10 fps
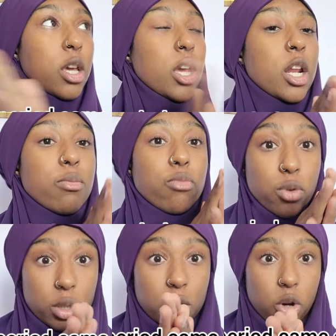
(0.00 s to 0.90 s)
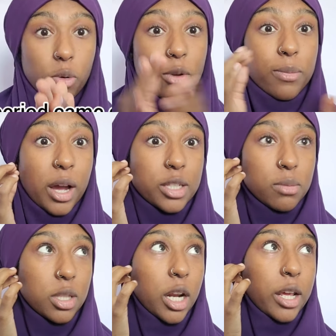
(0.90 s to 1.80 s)
and I'm really hope, it reminded
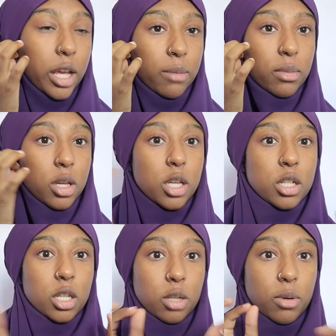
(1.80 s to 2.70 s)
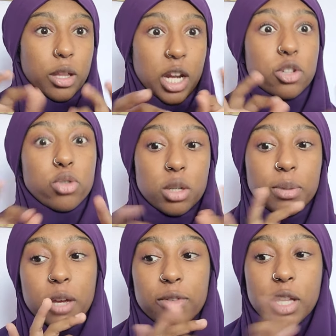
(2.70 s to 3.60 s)
me that I do need to
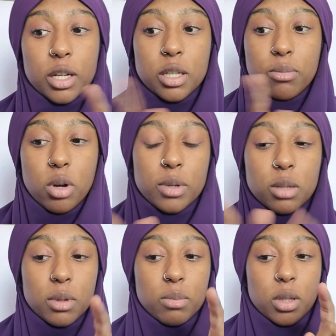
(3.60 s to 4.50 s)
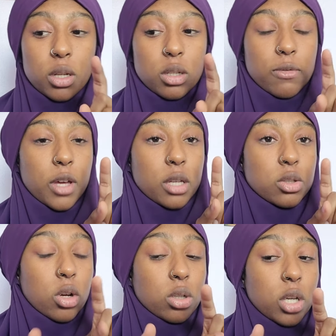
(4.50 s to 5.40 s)
plan for that, because I'm probably going to be planning to fast
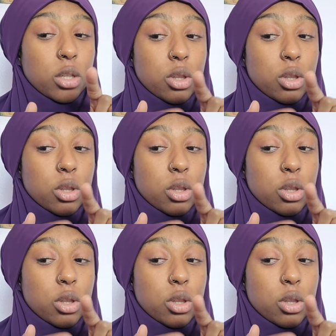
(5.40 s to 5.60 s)
on, I